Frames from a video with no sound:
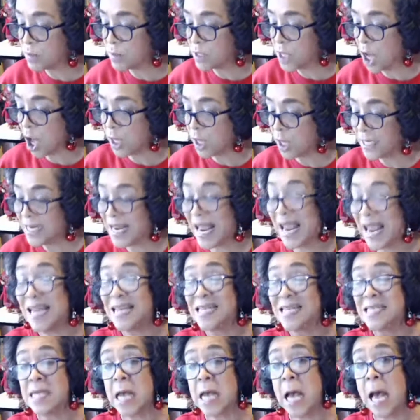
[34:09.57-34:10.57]

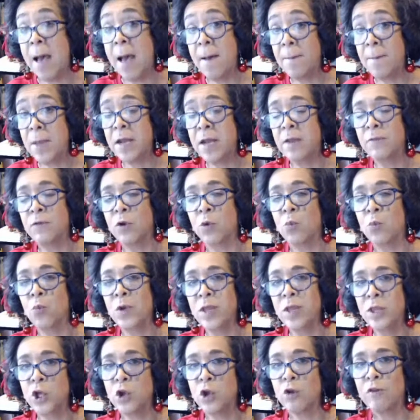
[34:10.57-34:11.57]
holidays up, and if you're
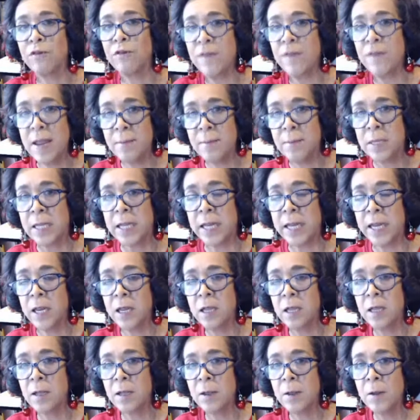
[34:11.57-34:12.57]
with your family,
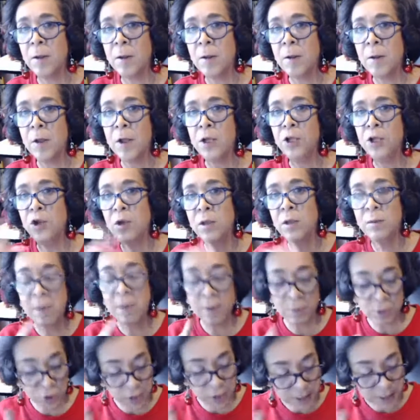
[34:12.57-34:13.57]
you can maybe
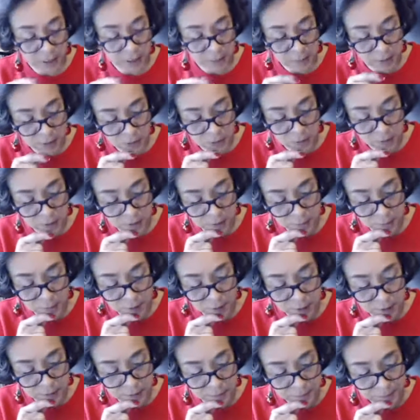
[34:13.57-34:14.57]
try some of these
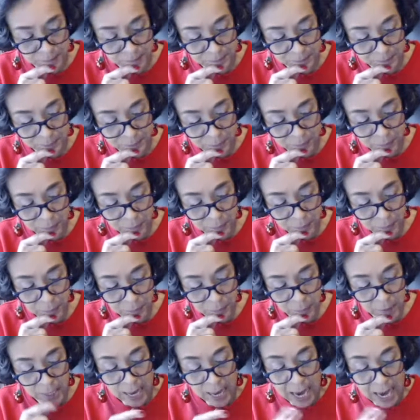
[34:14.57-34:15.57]
recipes.
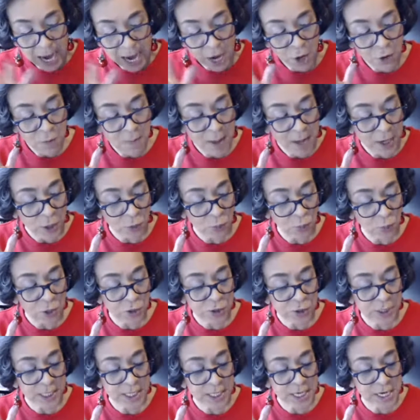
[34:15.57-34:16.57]
Aromatic
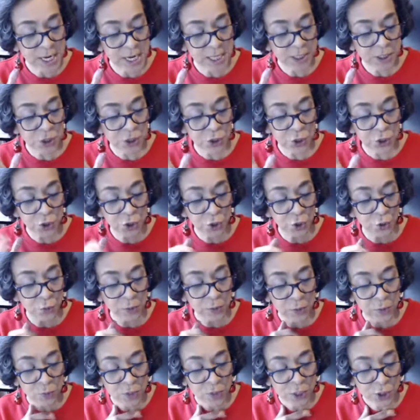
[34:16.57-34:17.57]
roasted nuts, sugary
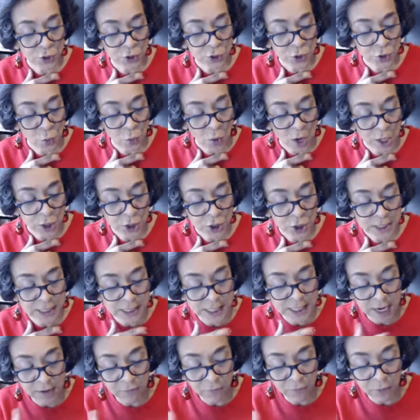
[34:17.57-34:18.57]
winter squashes,
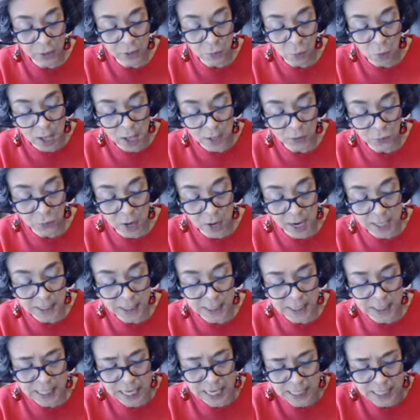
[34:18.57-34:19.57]
savory wild
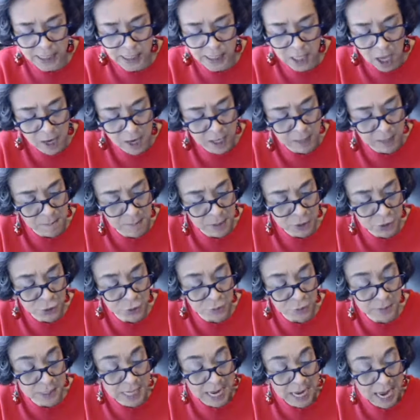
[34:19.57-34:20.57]
rices, exotic
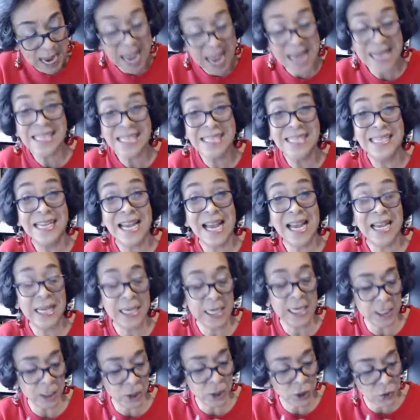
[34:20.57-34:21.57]
mushrooms, and
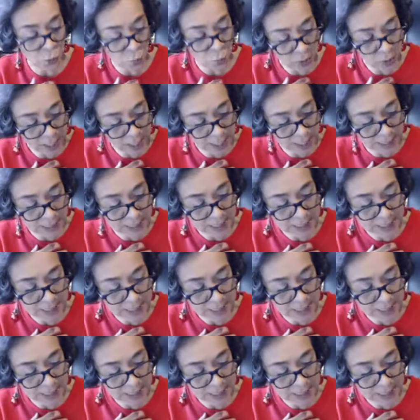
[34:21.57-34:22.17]
decadent sweets